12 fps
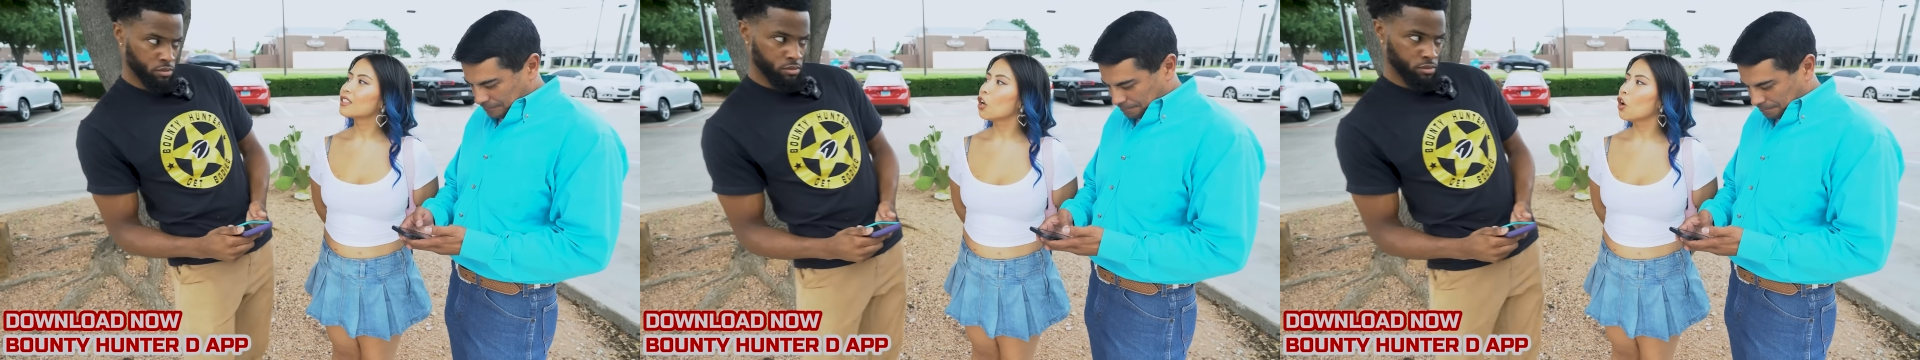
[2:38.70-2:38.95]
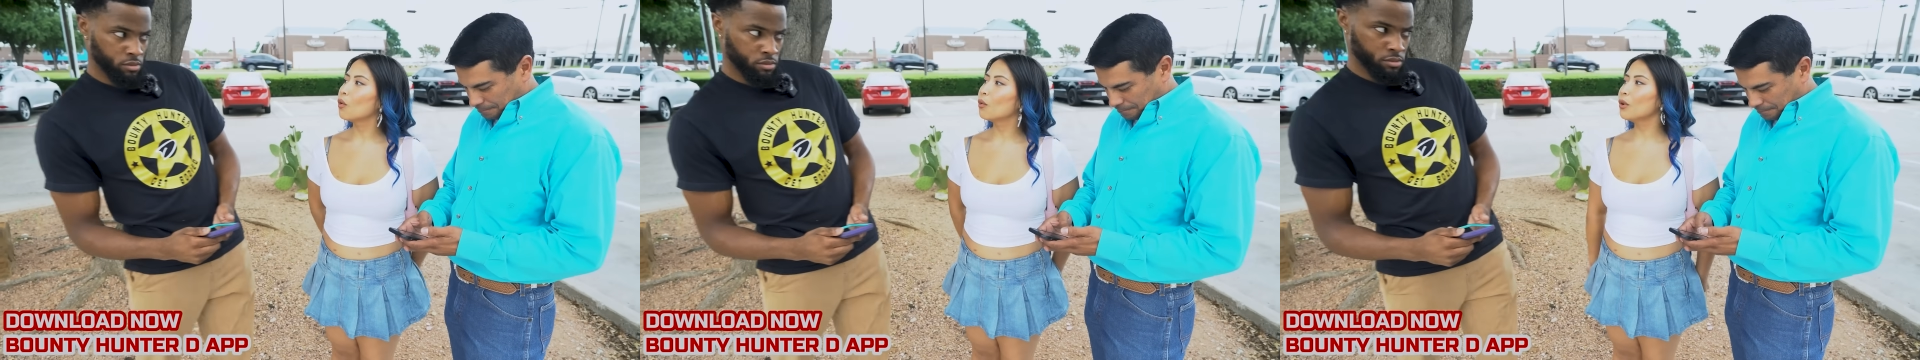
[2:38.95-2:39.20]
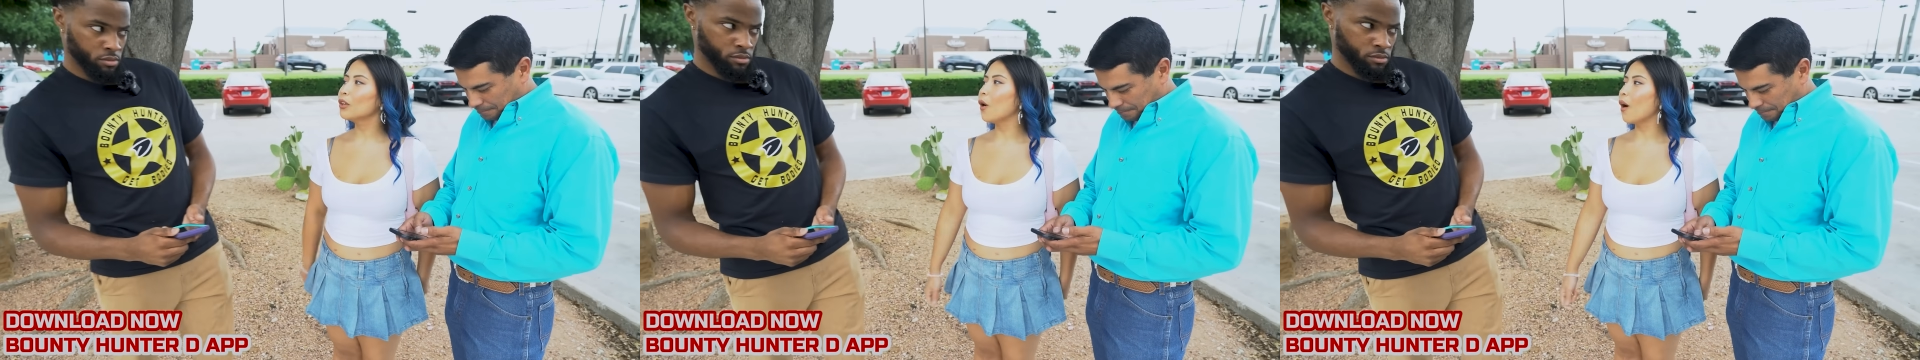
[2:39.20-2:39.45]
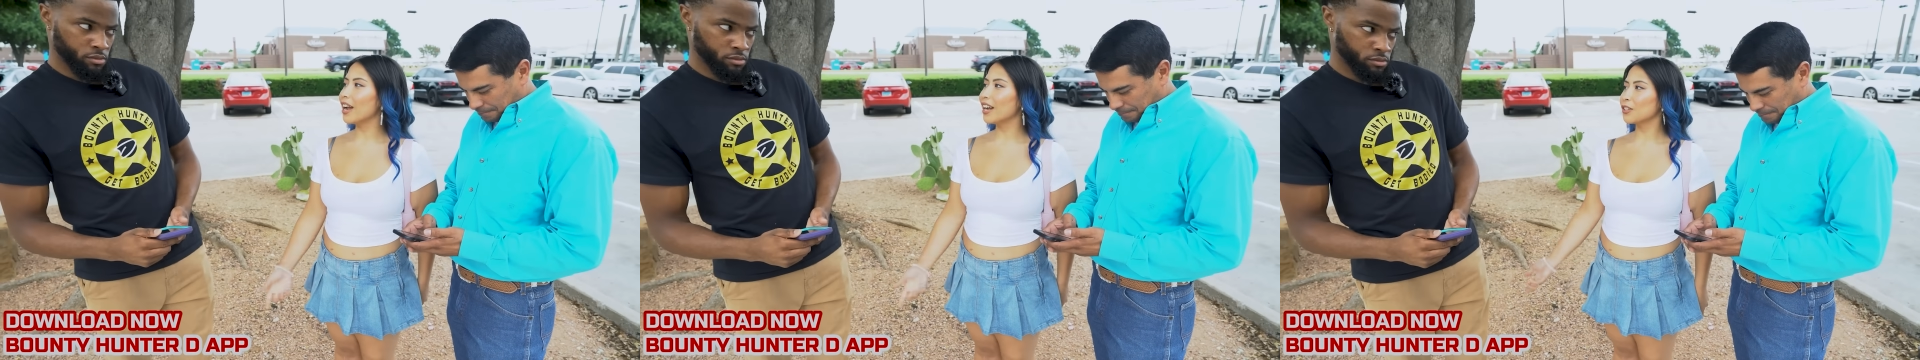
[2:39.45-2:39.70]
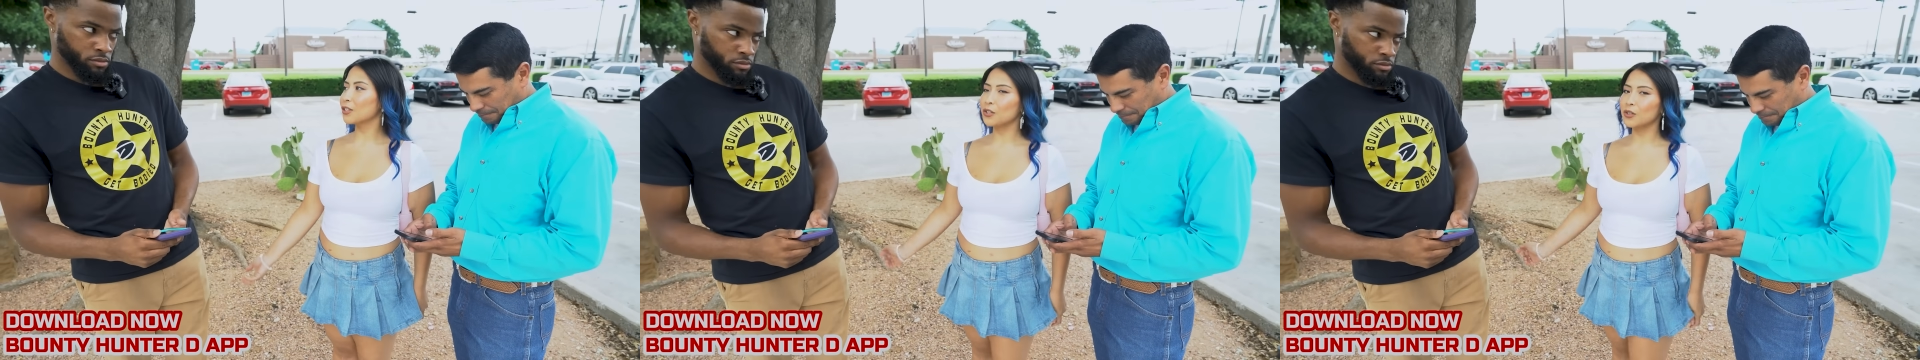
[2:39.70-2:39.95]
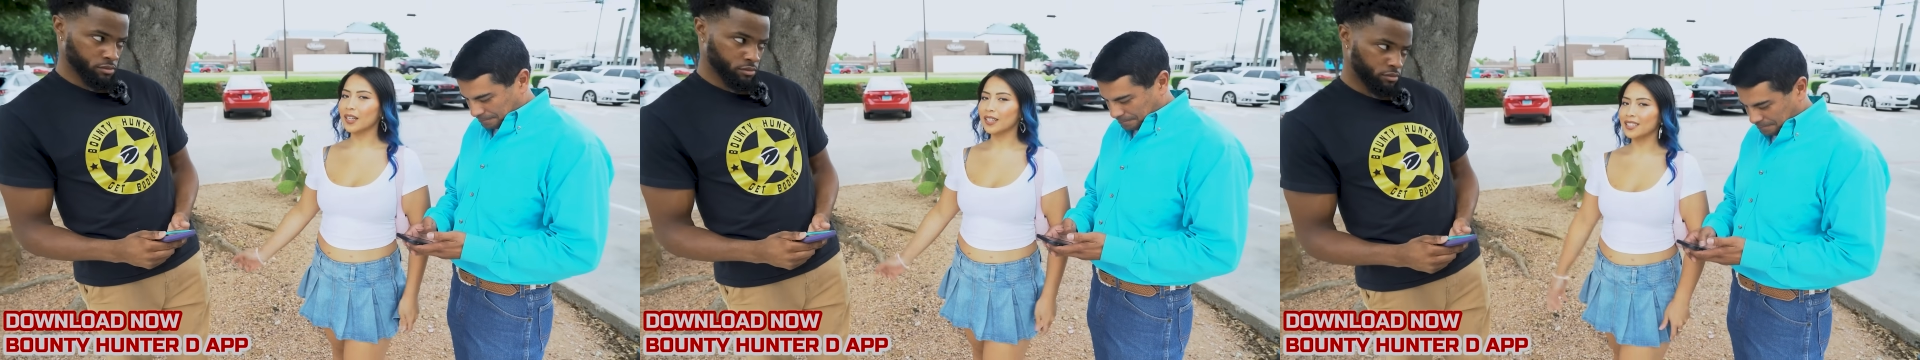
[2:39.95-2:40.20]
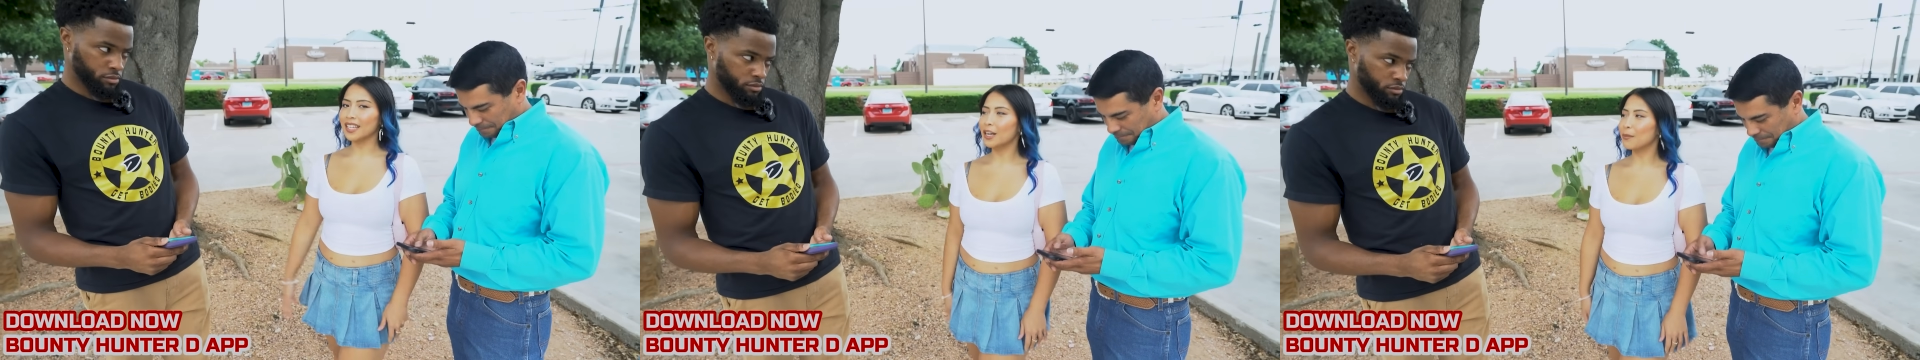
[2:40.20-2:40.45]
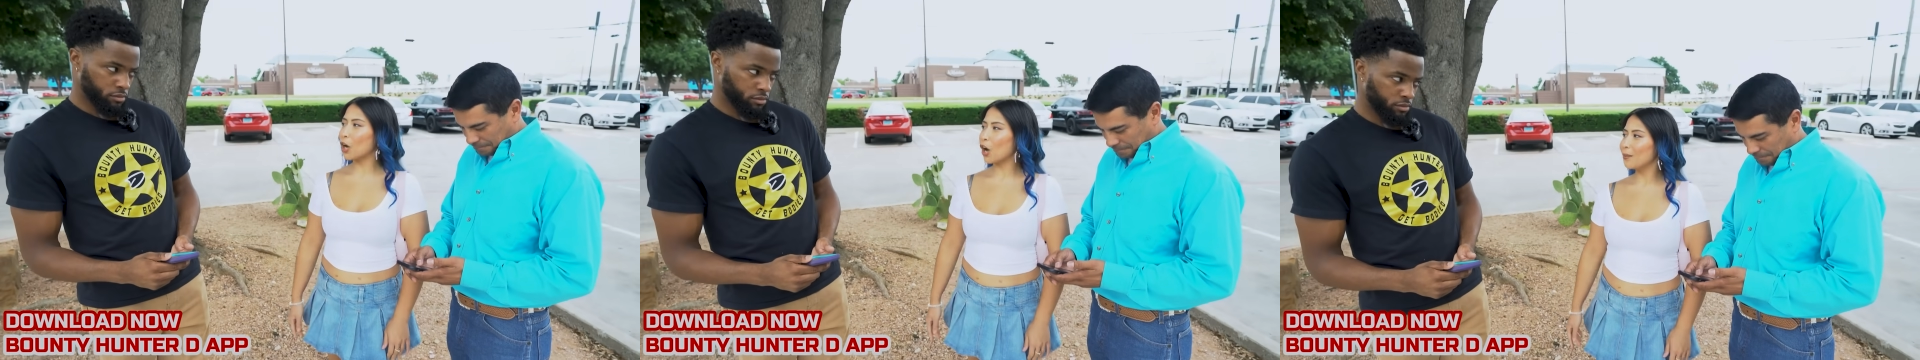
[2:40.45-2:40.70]
Speaker 1: So, well, no, I also do like
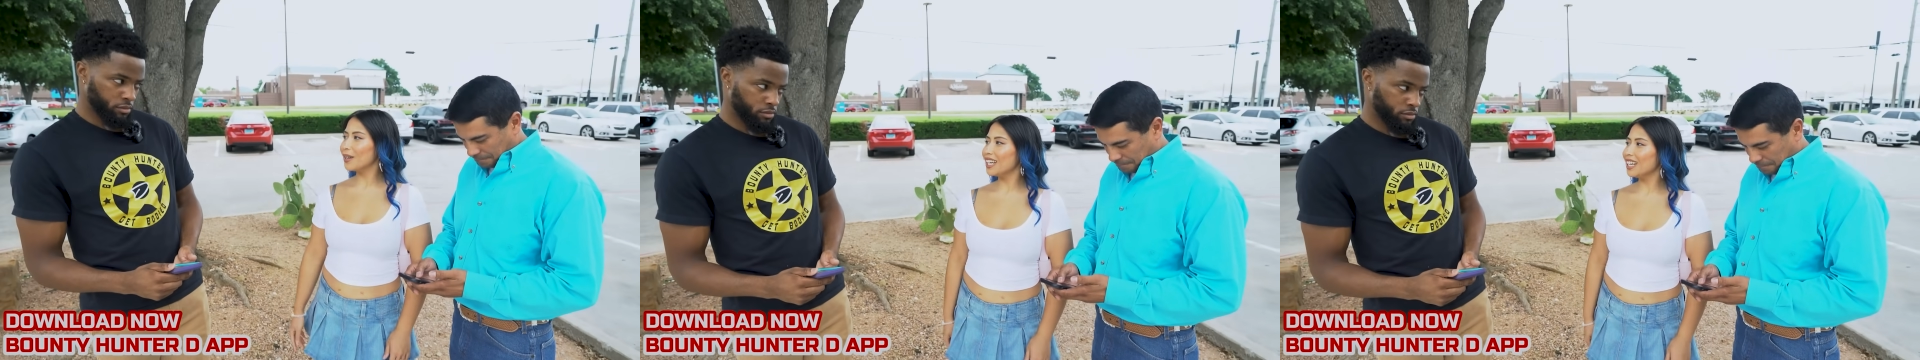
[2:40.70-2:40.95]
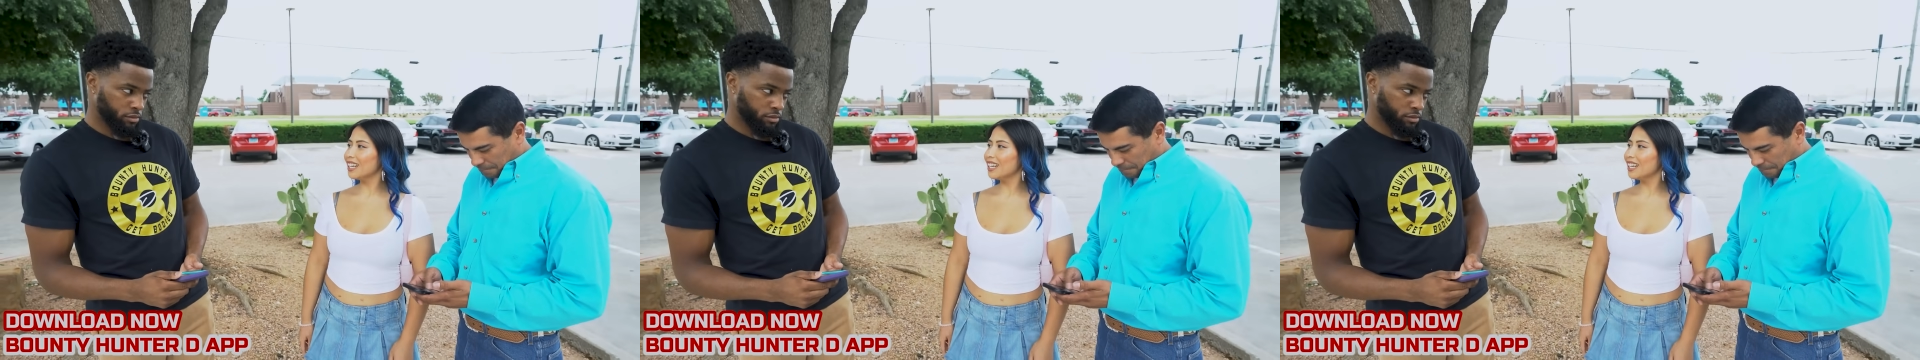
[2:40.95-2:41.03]
stand up comedy.